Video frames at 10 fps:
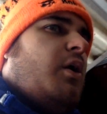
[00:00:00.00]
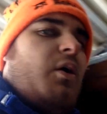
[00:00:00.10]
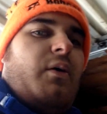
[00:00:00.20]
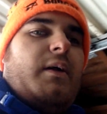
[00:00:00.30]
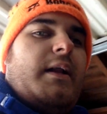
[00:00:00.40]

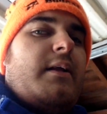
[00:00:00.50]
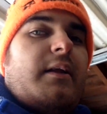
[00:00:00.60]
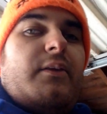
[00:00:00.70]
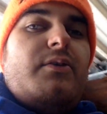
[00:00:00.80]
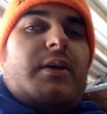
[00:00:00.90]
know, another
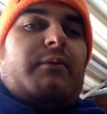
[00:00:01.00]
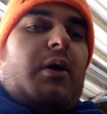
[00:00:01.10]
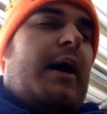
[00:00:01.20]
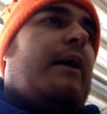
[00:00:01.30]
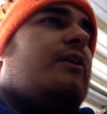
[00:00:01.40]
thing too is like,
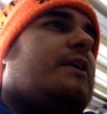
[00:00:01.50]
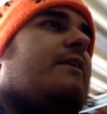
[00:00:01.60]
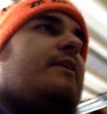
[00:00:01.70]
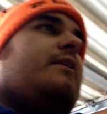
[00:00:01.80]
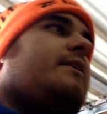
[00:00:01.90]
well, hell, there's never
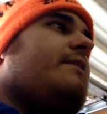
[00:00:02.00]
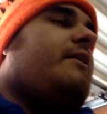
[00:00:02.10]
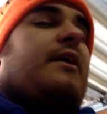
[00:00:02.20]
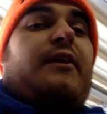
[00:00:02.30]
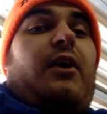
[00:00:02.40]
there's never
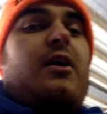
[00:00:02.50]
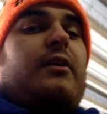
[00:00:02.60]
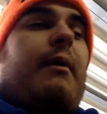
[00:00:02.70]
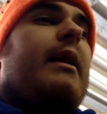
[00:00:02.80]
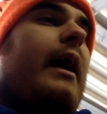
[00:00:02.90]
nothing on to
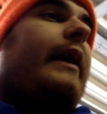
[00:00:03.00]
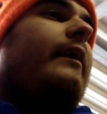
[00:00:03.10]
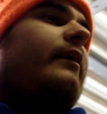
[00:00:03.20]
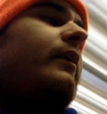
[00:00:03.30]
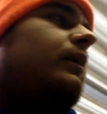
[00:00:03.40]
my liking.